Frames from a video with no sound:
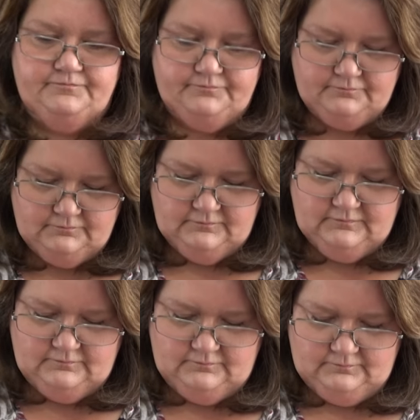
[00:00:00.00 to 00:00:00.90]

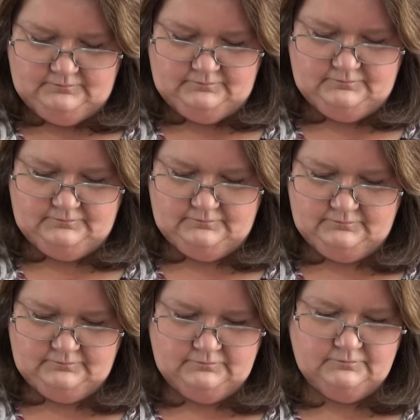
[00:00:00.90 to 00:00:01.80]

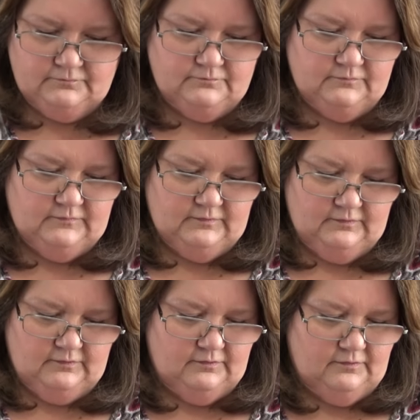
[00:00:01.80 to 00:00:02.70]

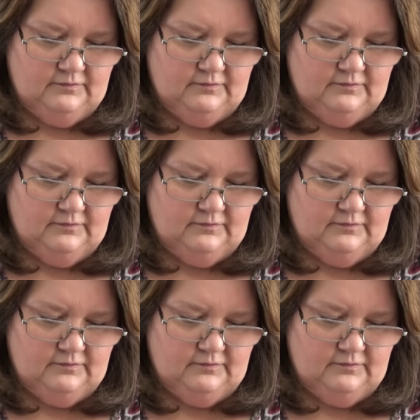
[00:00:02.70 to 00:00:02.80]
Nothing is said.